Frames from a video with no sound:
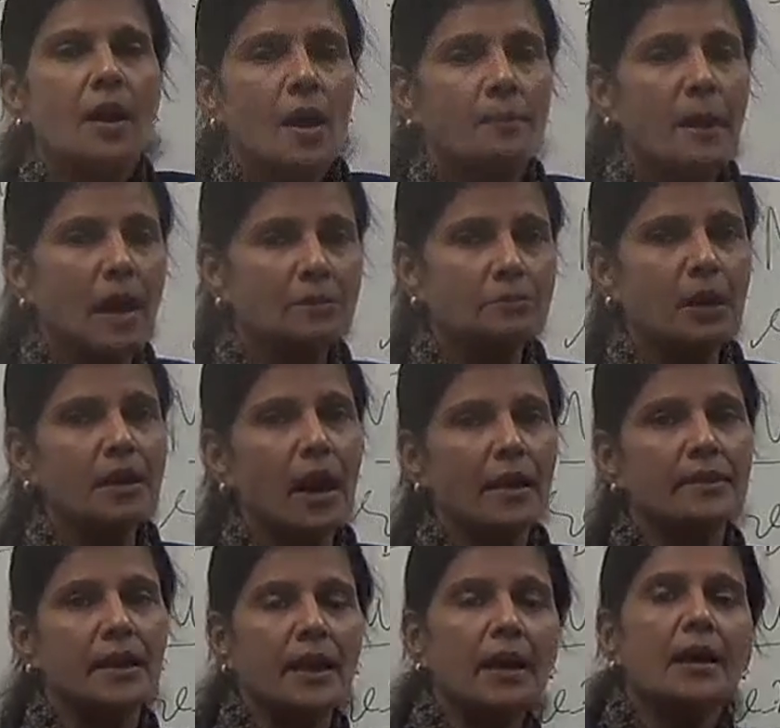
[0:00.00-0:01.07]
Mahatma
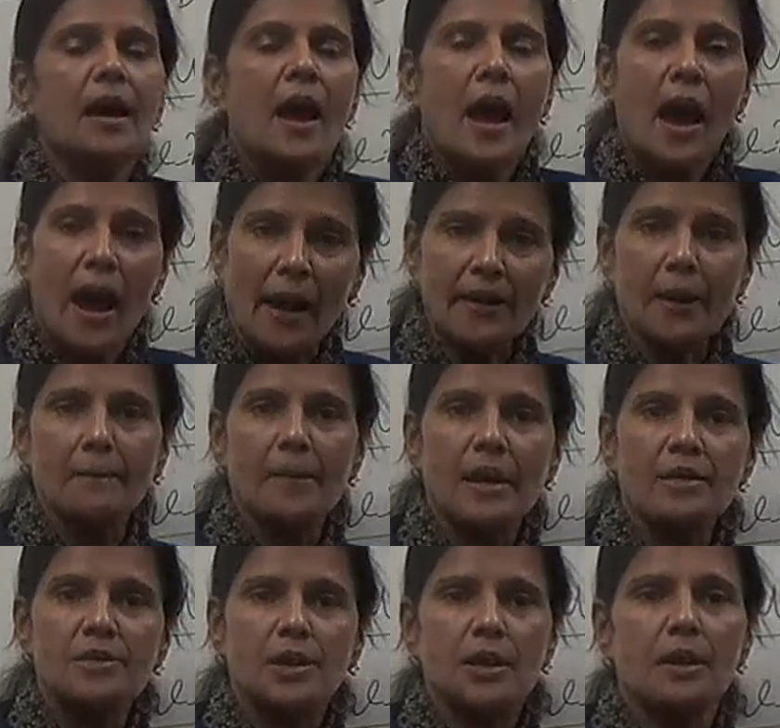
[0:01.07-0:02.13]
Gandhi and
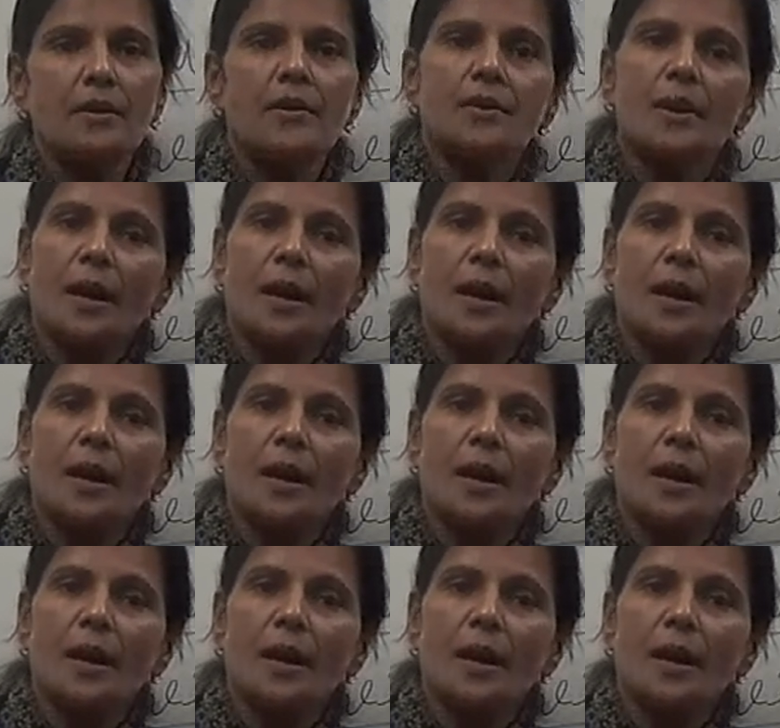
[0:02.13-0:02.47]
Ambedkar,